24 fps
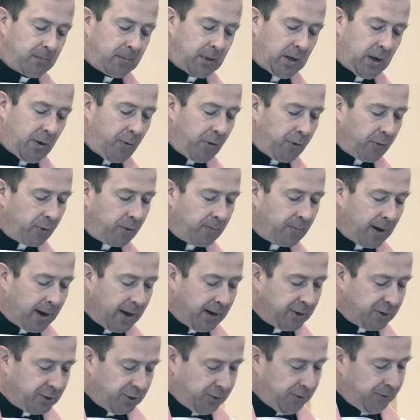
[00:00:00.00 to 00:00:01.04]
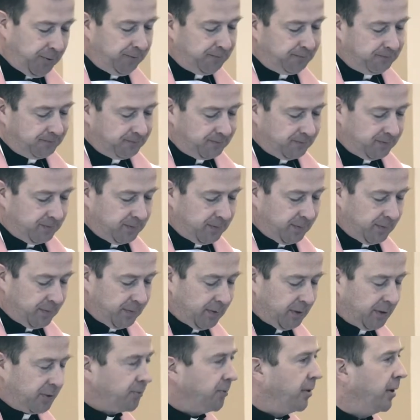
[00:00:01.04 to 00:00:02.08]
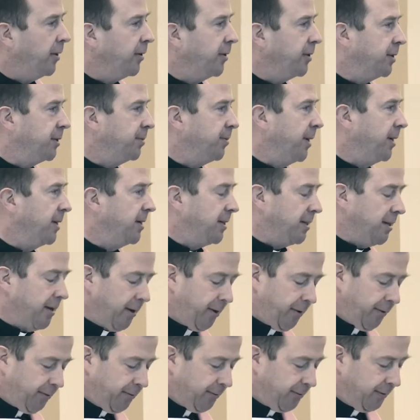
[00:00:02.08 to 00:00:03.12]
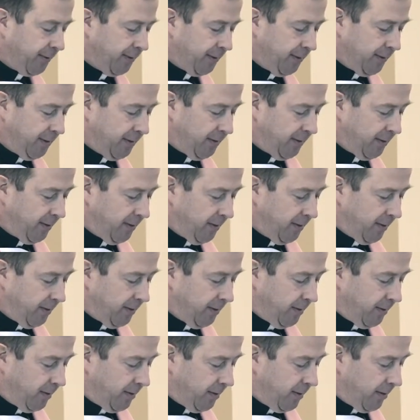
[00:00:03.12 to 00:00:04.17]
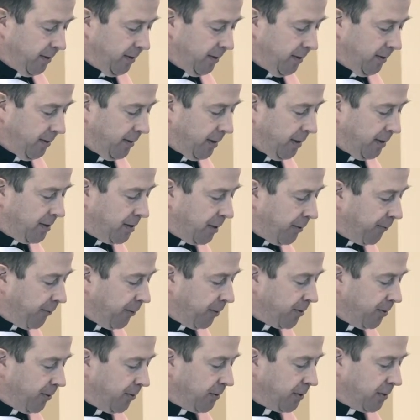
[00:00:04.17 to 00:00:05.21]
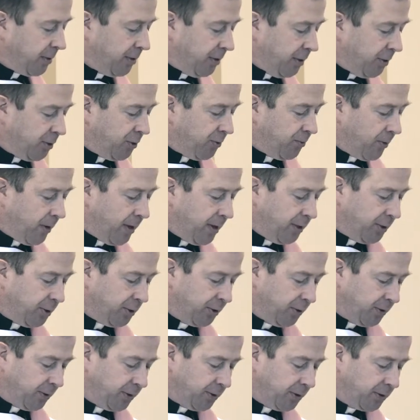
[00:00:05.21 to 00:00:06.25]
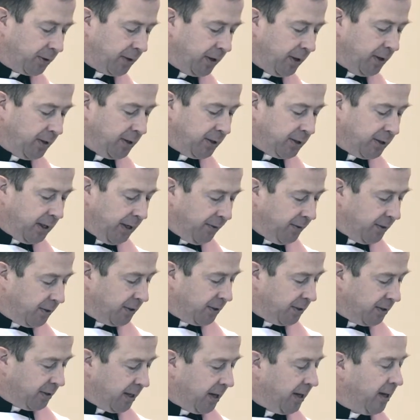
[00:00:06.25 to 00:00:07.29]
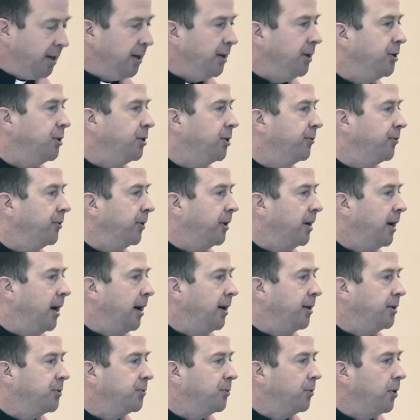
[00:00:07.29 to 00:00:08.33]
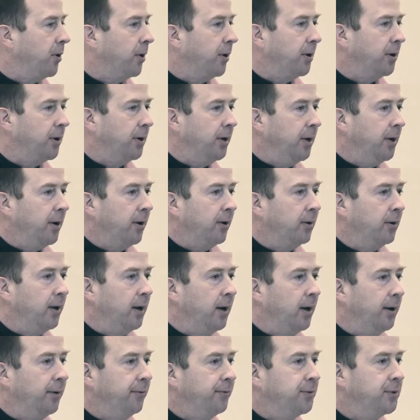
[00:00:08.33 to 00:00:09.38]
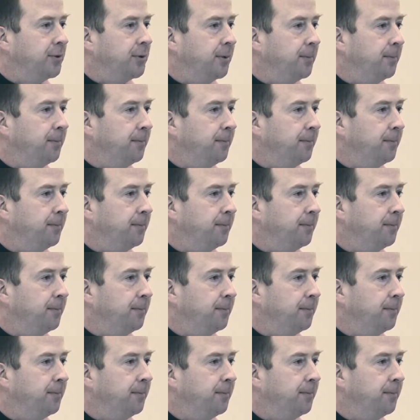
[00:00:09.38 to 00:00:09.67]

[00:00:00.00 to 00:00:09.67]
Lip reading: I want to remind you, as well as myself, that difficult situations set the stage for God's work in our lives.